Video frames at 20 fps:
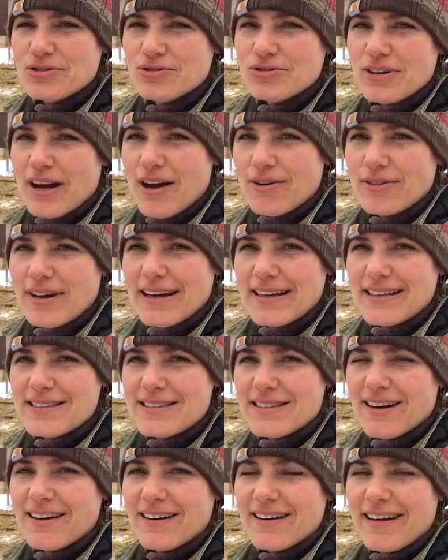Draw reins
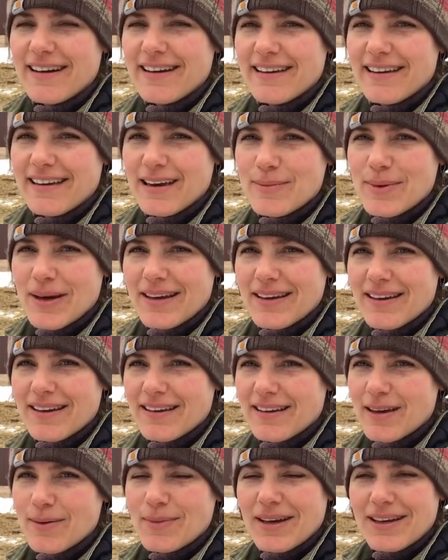are a gimmick.
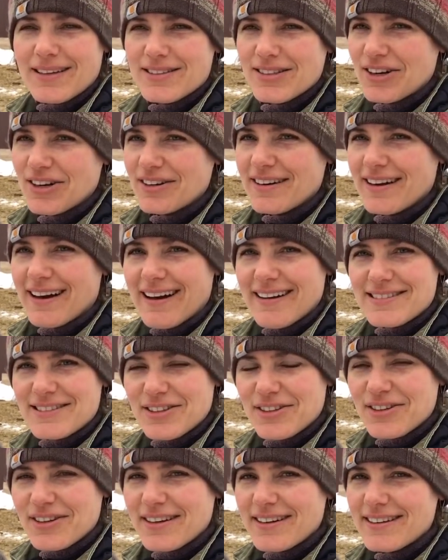Gimmicks are not
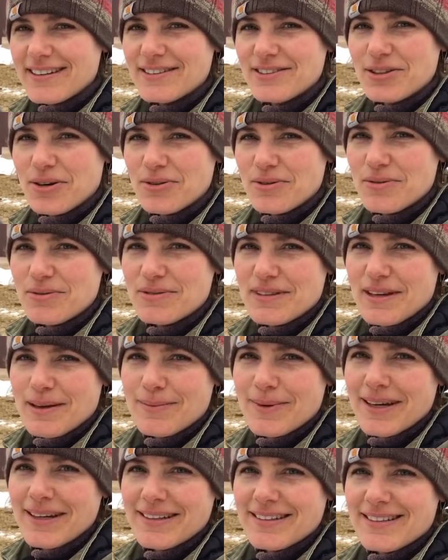good. Don't use
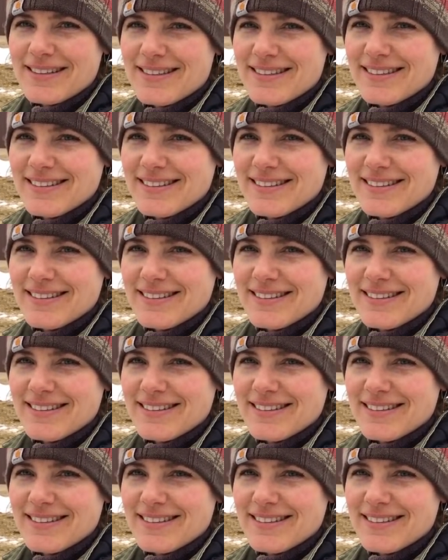gimmicks.